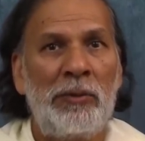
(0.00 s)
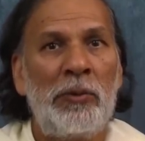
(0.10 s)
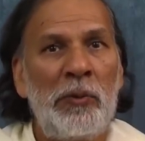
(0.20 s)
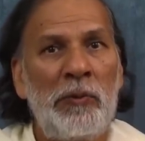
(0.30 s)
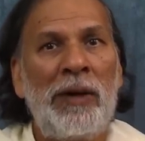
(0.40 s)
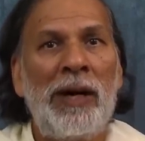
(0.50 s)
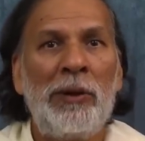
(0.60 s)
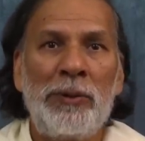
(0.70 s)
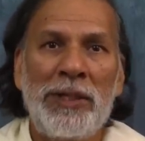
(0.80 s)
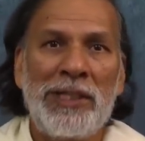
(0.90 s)
Who
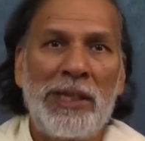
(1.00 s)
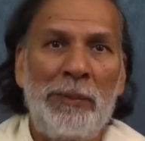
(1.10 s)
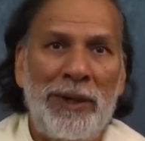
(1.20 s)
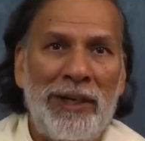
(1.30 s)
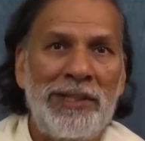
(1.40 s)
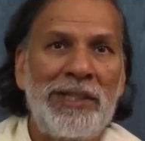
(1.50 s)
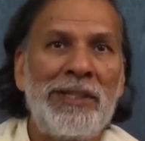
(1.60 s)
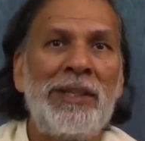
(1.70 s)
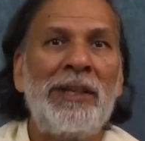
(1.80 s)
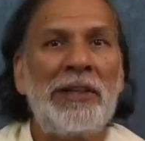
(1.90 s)
follow the
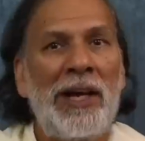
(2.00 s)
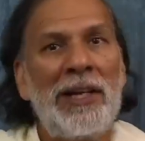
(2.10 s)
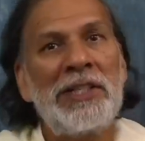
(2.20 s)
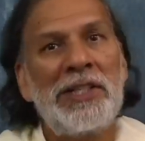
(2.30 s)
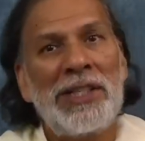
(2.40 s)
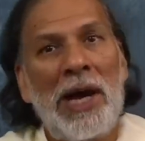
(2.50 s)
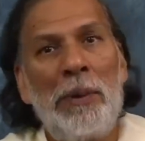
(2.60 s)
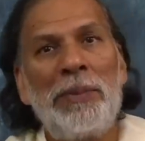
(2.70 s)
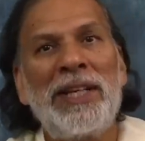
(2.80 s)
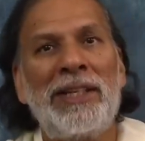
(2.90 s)
samanas called
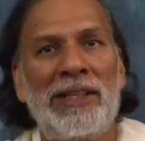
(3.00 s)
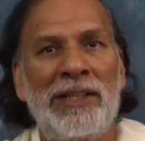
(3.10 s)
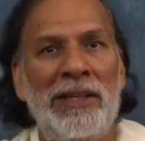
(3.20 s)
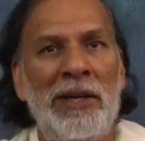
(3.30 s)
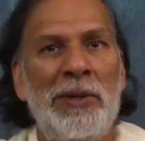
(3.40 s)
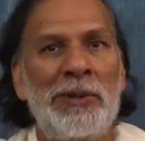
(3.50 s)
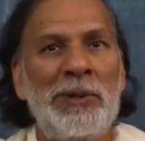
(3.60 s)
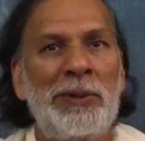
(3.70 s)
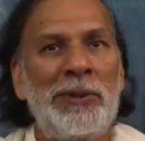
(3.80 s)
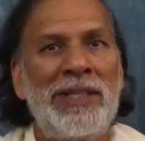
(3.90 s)
Samanik.
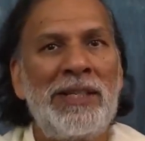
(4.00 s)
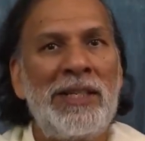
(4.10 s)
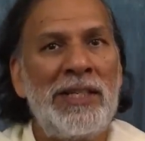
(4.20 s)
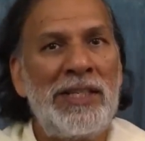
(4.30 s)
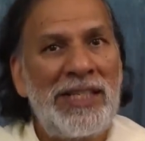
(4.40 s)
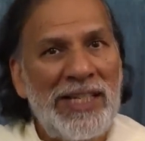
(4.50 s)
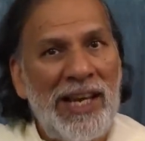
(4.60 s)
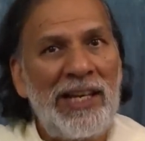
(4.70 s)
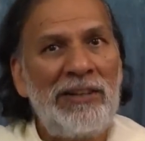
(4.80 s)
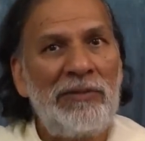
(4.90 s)
So the
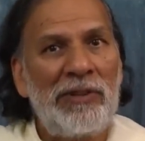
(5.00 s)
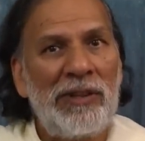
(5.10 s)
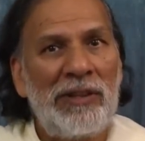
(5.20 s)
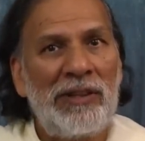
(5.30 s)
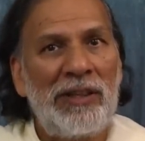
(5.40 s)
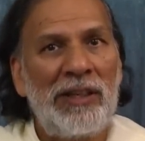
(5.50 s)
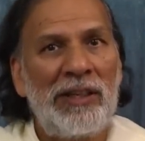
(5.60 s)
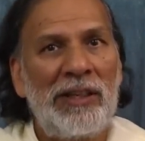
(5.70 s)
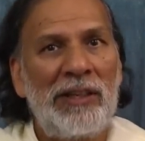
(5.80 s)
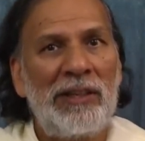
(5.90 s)
Jain
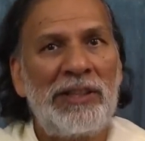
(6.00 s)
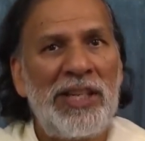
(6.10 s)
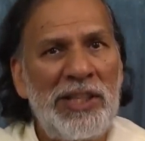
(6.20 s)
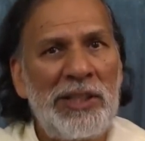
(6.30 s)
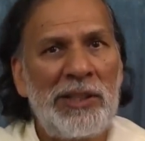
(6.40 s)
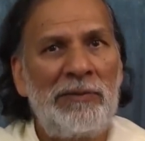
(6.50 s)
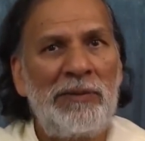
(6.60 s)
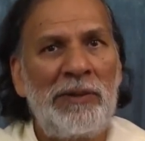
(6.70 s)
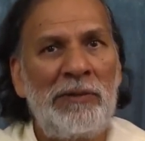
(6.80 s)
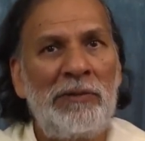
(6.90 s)

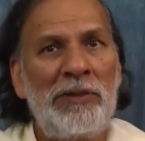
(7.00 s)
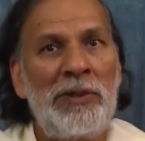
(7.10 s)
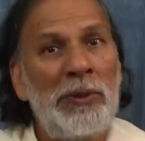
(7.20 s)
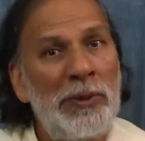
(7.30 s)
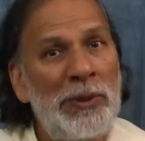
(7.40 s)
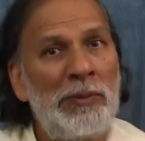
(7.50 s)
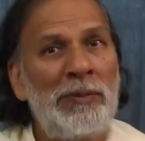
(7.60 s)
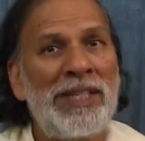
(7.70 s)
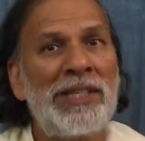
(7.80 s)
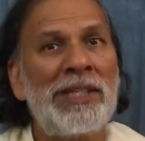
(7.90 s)
system used to
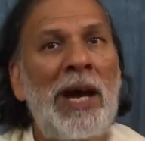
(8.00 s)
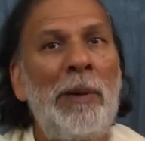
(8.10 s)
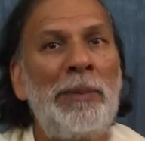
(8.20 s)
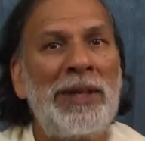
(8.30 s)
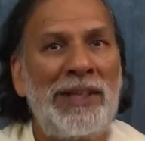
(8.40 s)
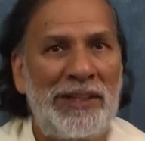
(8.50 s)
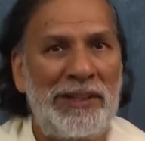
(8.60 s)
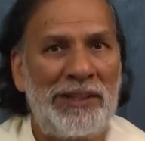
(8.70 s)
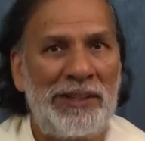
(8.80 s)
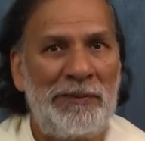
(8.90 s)
be a
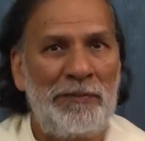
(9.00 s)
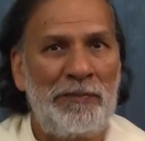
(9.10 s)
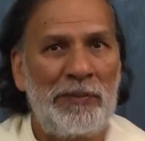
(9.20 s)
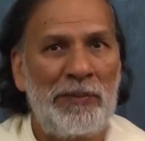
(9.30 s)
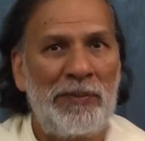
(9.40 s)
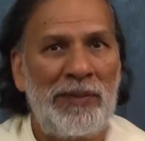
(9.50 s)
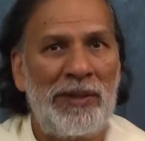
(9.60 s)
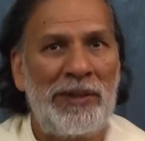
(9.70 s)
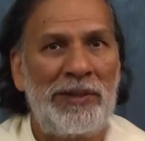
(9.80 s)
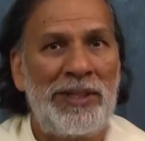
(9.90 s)
Samnik
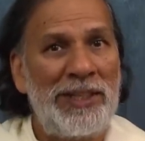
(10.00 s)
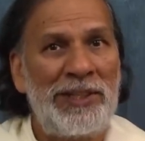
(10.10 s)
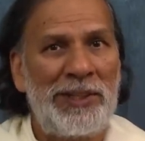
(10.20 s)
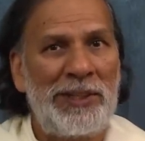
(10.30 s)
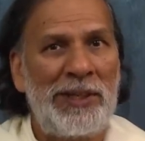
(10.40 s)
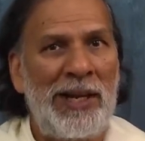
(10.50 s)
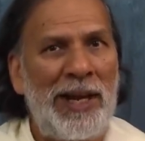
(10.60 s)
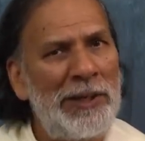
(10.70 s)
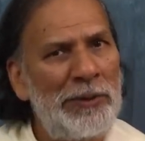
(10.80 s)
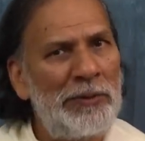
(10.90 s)
tradition,
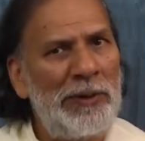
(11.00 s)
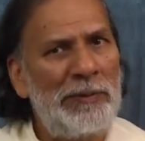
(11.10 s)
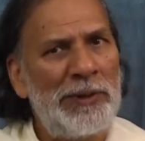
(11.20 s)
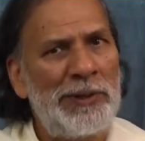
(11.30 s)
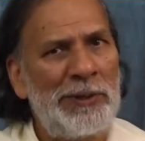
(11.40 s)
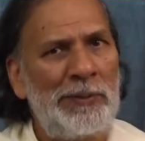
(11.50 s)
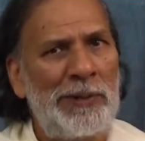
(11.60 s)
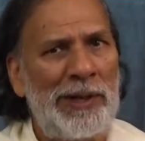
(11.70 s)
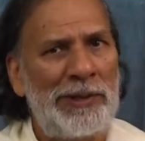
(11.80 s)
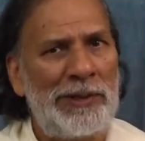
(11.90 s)
and you will be
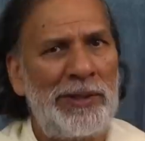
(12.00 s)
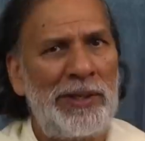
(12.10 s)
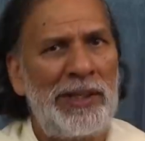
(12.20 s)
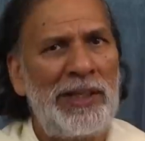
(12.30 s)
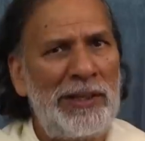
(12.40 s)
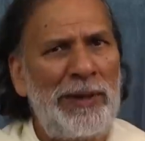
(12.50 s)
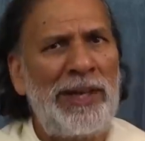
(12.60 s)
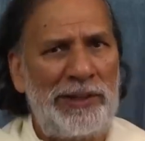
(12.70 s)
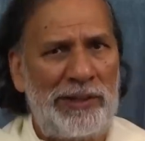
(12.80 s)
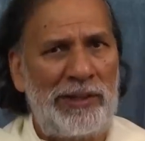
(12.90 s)
surprised. In
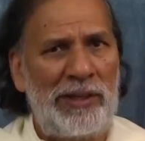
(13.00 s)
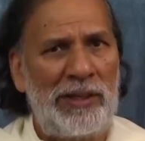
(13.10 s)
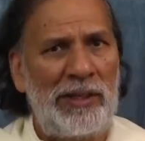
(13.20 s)
America,